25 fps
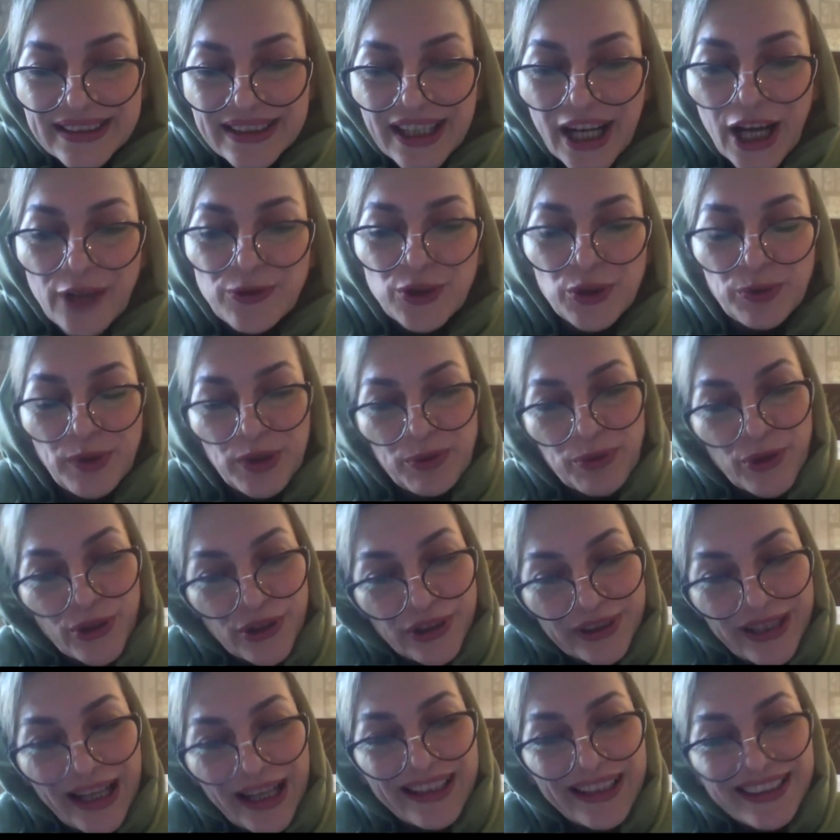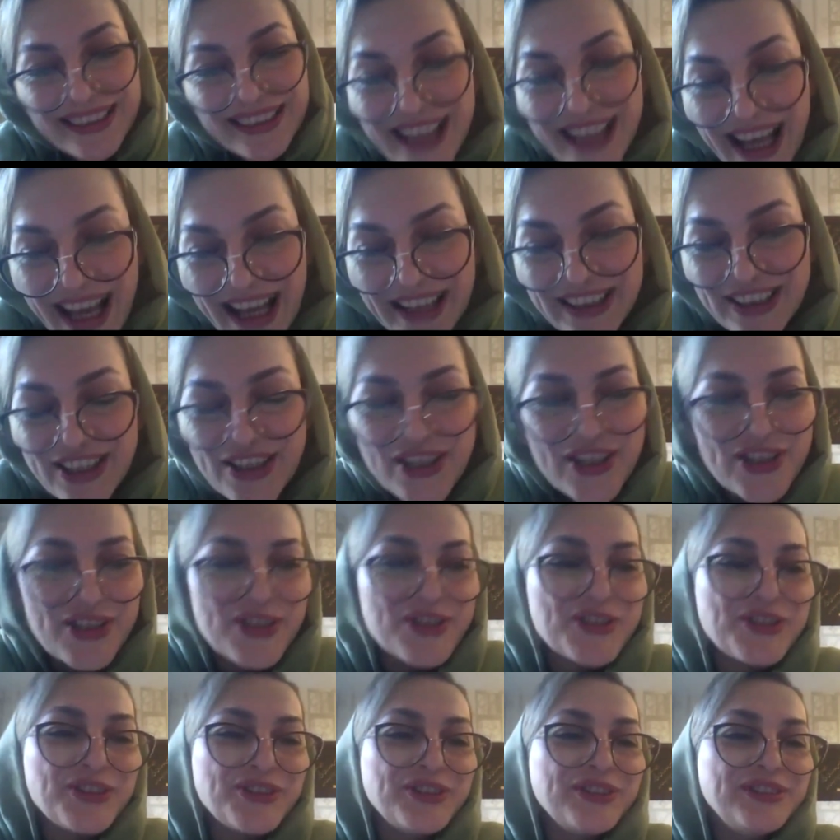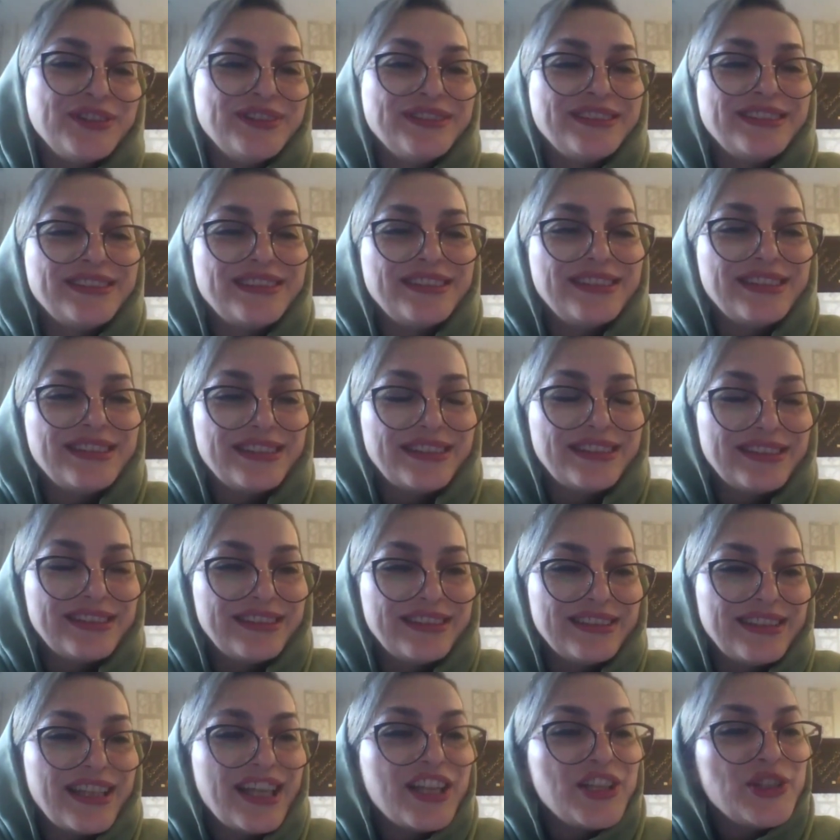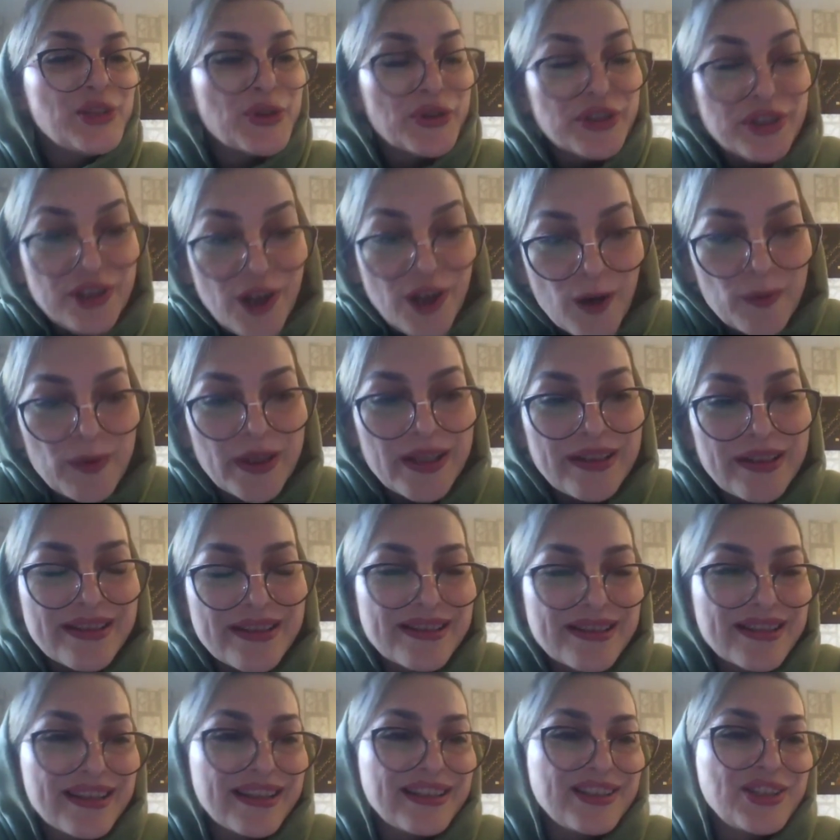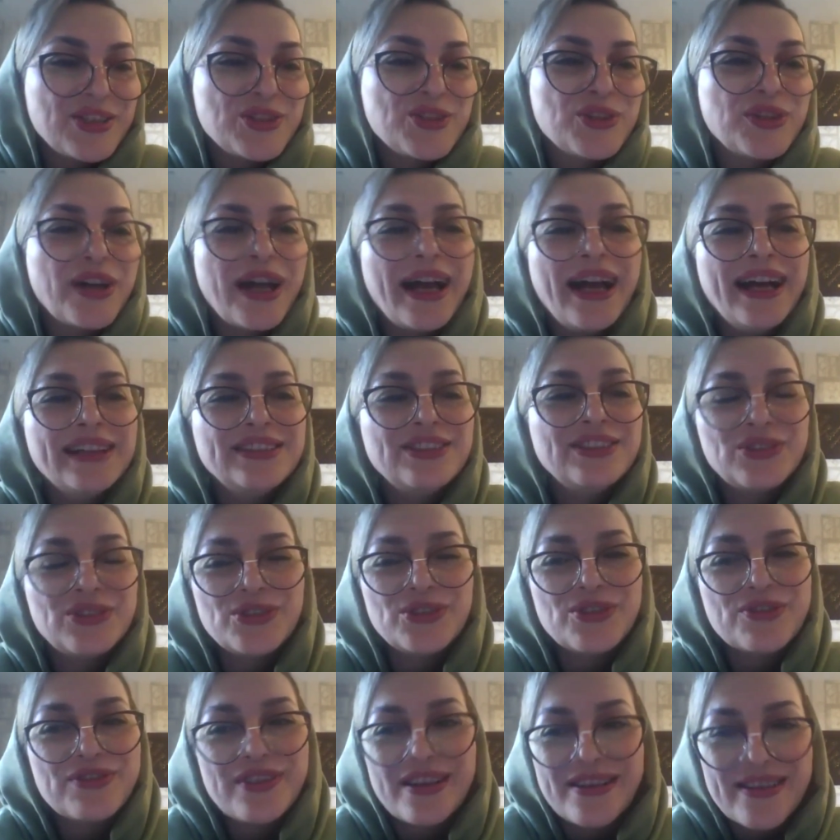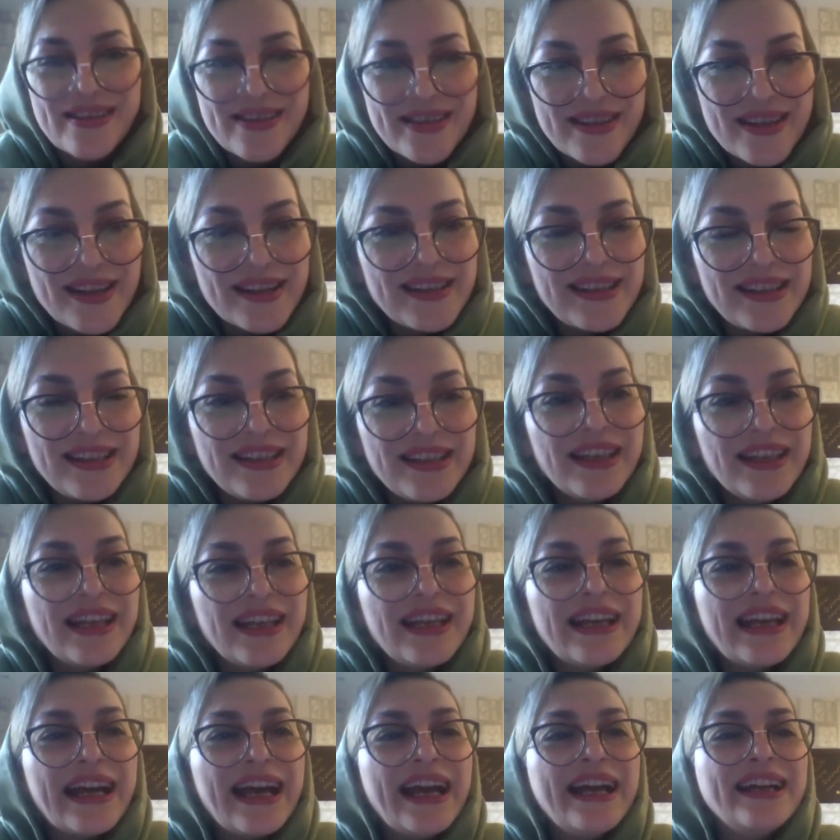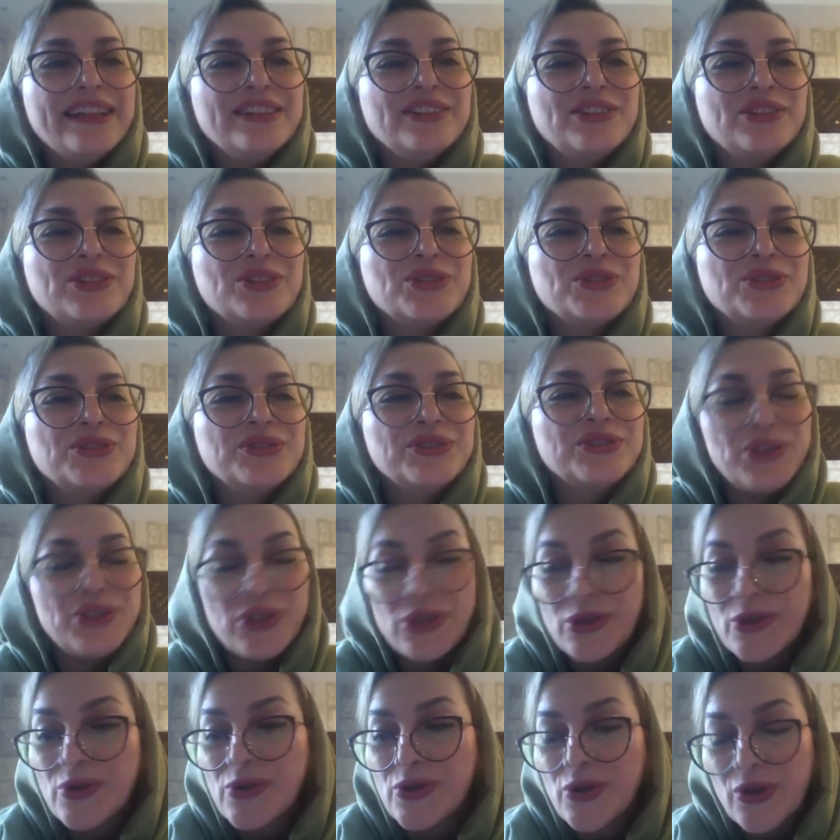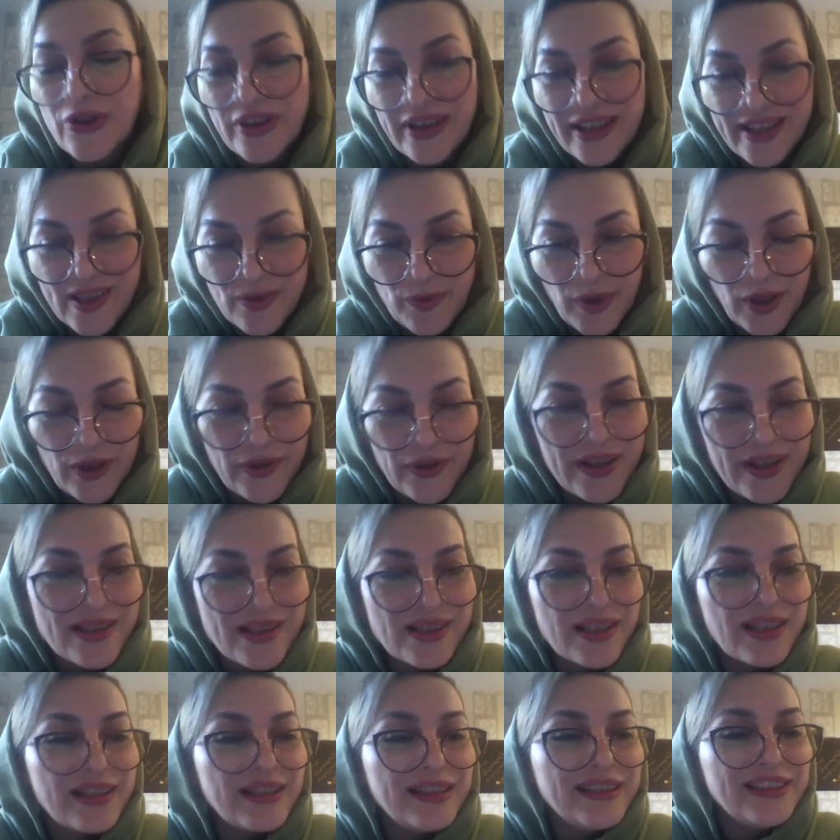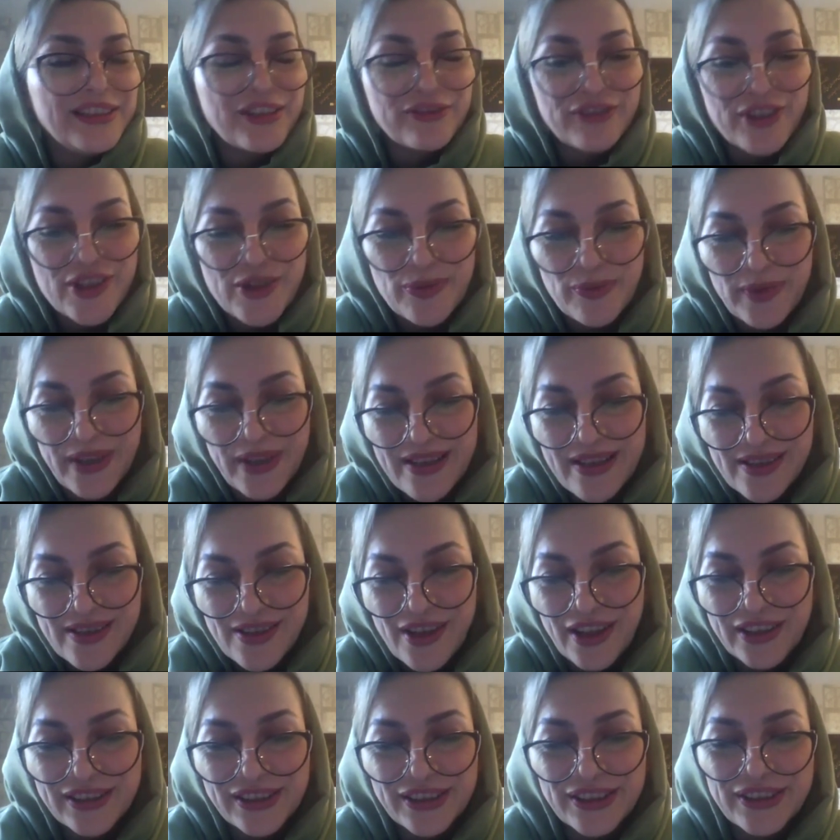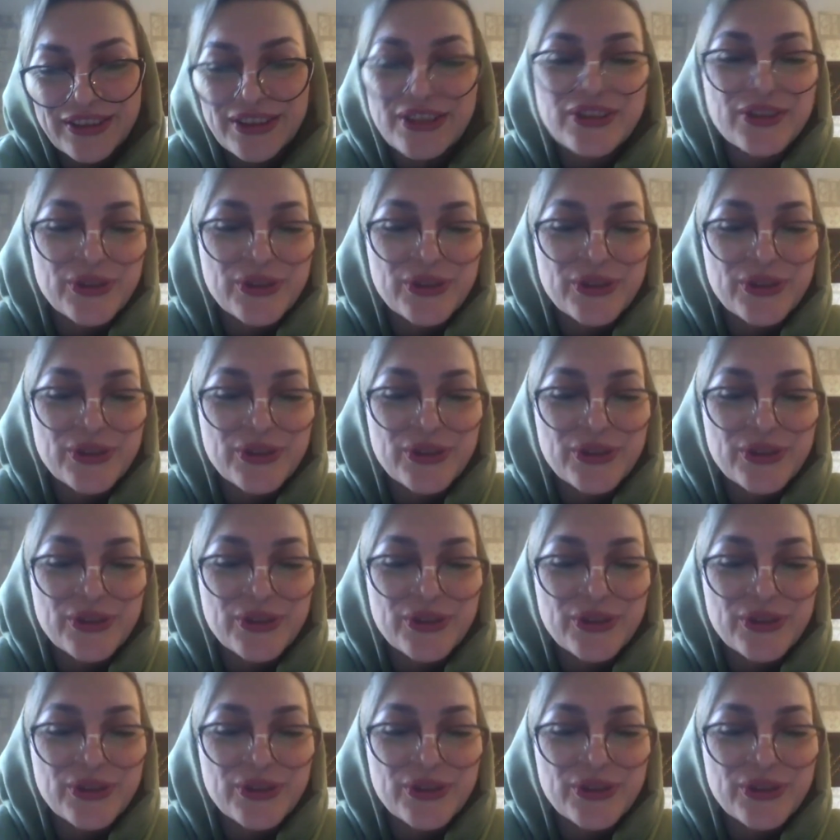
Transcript: I would be more than glad to take your comments, to add to the study, and to use your experience in the first place, Dr.